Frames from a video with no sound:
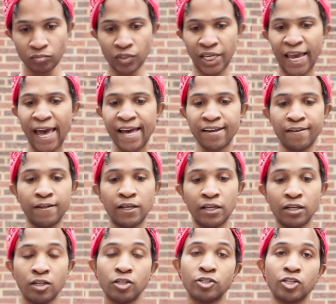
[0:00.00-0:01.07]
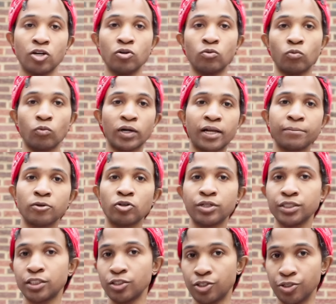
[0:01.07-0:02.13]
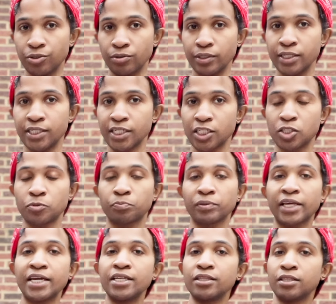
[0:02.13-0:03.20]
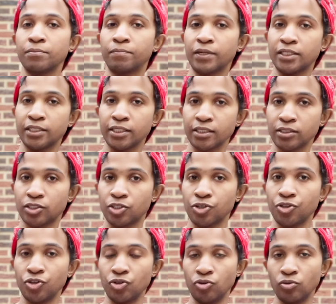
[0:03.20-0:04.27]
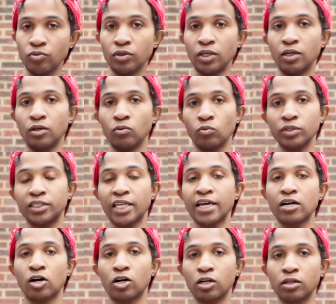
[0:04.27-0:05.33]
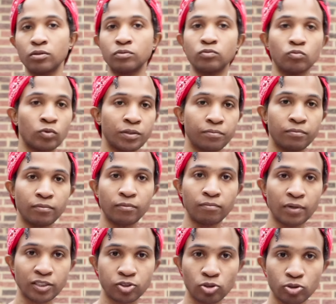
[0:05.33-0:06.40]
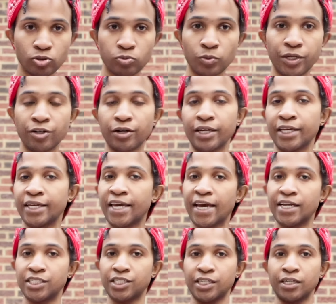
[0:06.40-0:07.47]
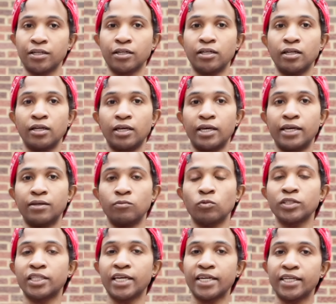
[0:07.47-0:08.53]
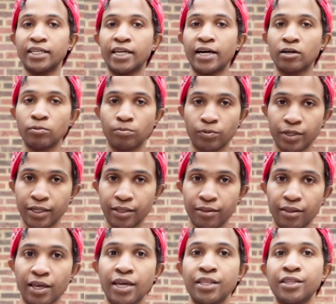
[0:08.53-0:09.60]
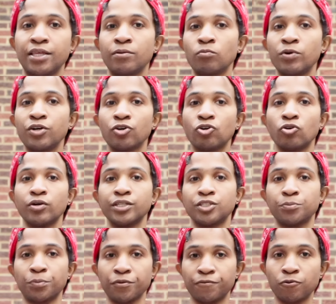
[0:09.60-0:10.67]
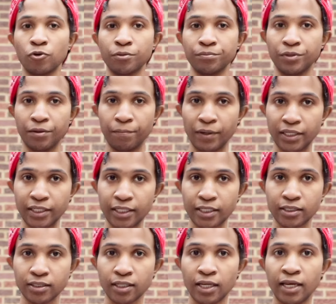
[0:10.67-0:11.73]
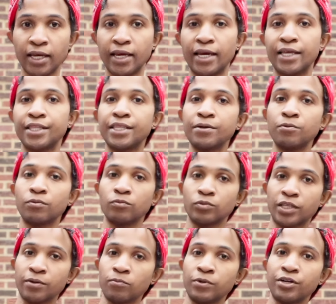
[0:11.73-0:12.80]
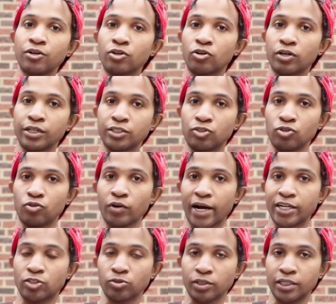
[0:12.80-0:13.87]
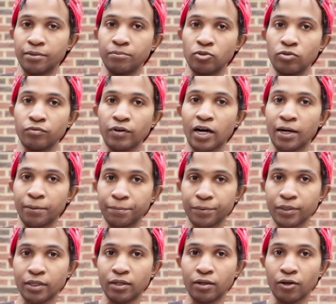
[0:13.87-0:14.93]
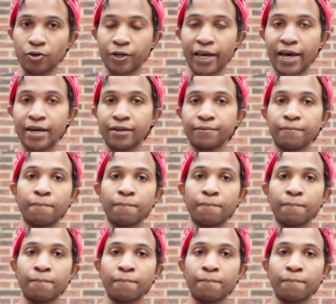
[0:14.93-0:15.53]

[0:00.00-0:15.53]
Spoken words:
Okay? So what I'm going to do is explain the bandhas to you, what they are, what muscles we are engaging, and what they can help with, and then we are going to perform the bandhas, and then we are going to gradually move up. Okay?